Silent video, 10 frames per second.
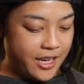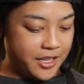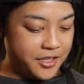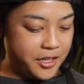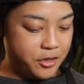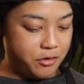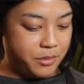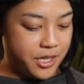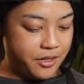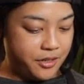eighteen hundred
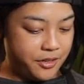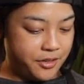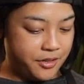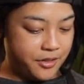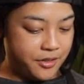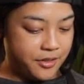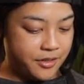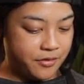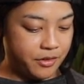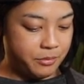meters
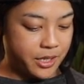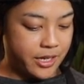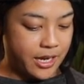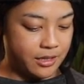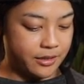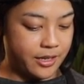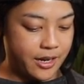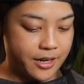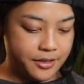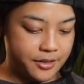from the
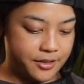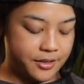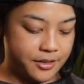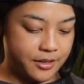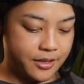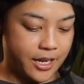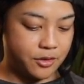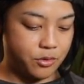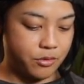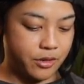Caldas,
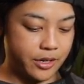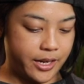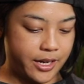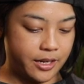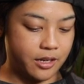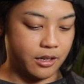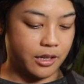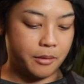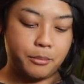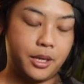Caturra, and a
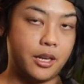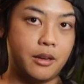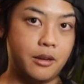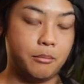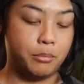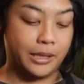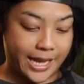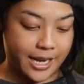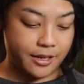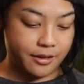Colombia
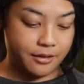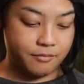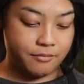blend.